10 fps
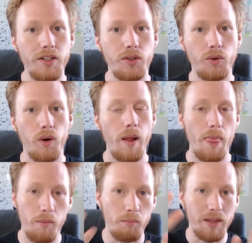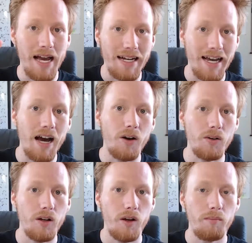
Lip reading: to black out